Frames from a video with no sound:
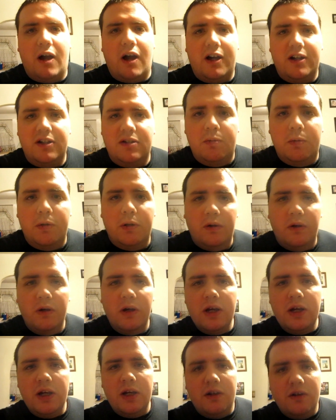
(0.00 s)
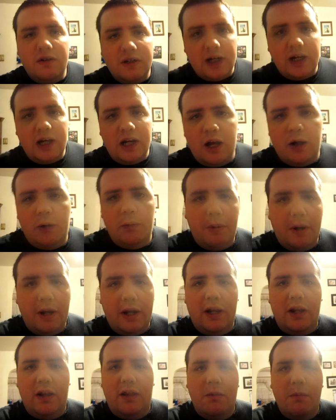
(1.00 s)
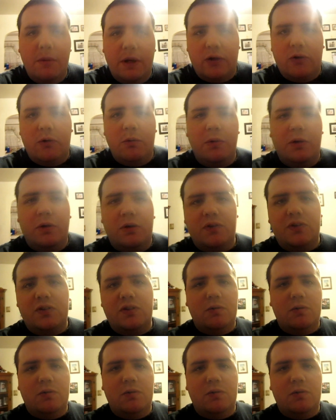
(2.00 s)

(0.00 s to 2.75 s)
hospital needing help pay the medical bills.